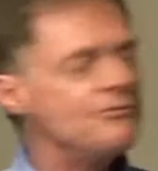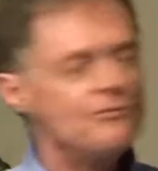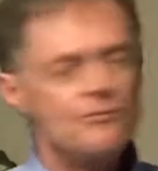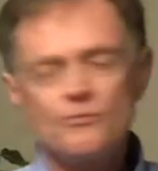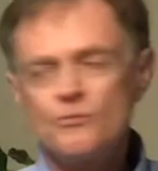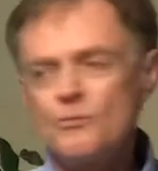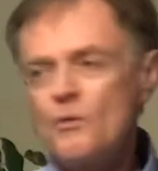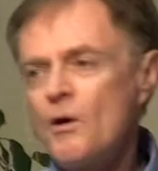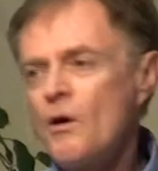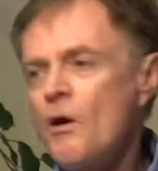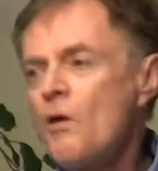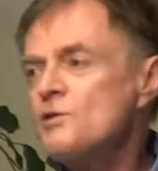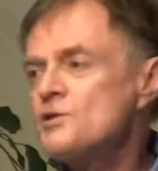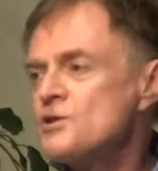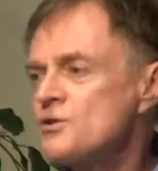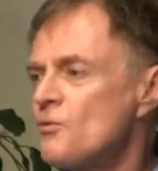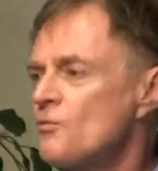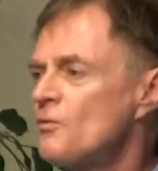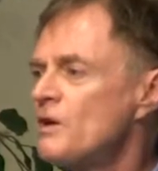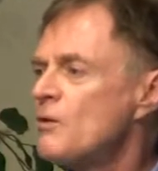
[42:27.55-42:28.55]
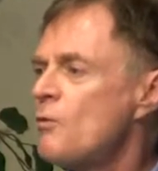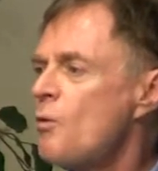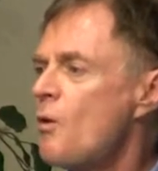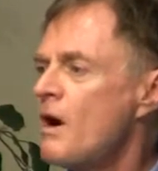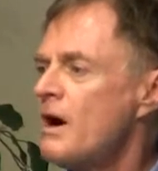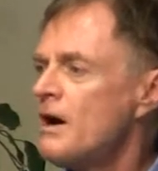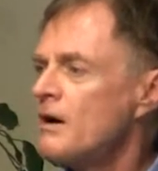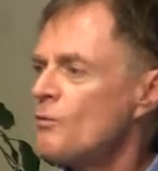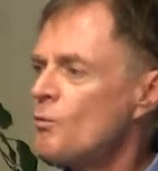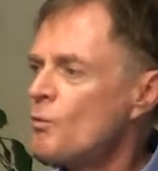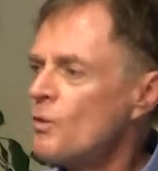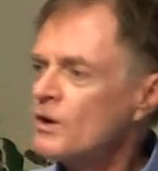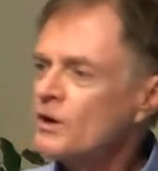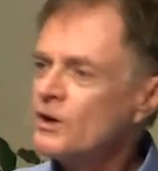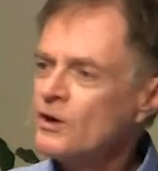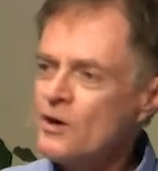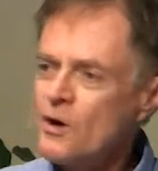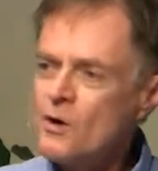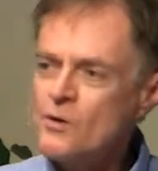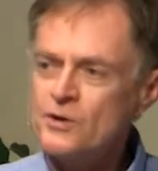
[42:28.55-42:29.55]
to also require
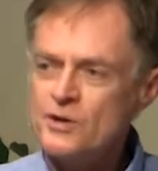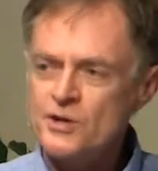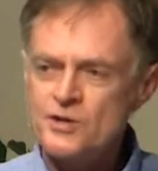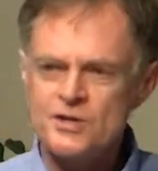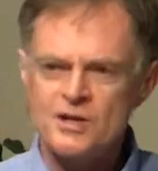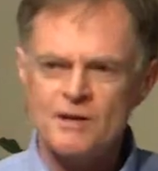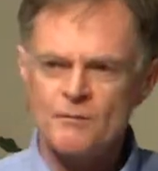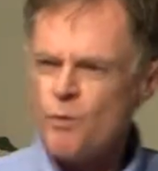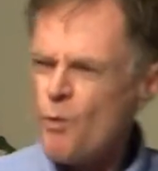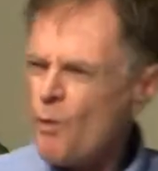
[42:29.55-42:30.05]
worker ownership.